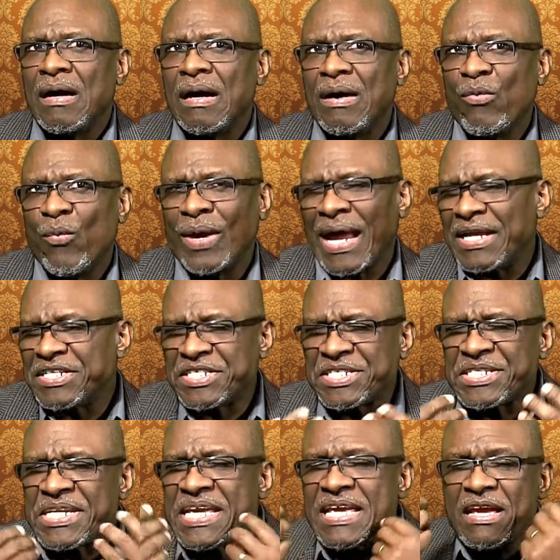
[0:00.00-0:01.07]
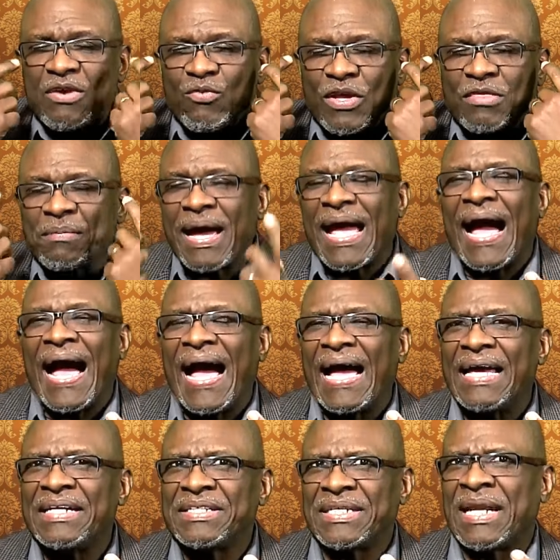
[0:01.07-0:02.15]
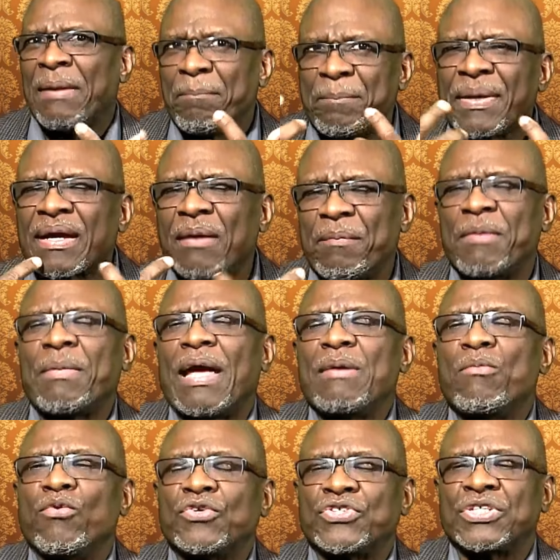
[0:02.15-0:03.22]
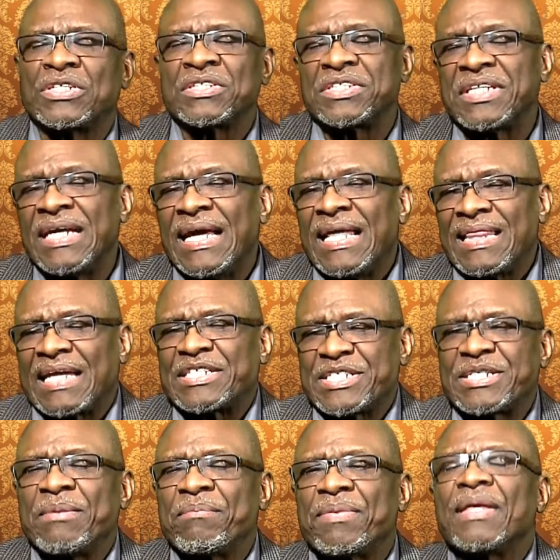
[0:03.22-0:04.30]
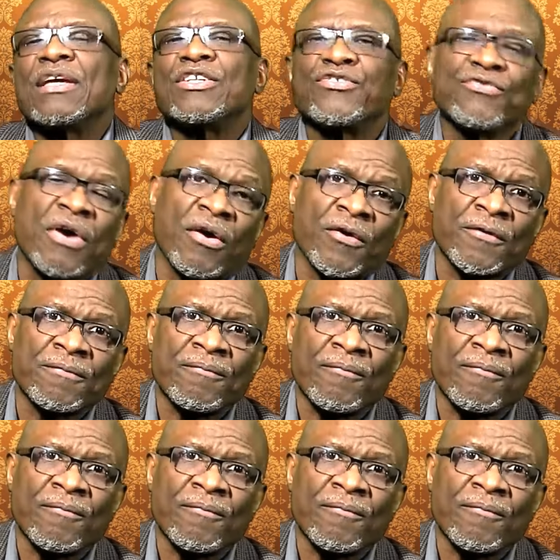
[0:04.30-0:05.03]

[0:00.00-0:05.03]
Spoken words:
when I see with my eyes and I pick up in my emotions that something is wrong,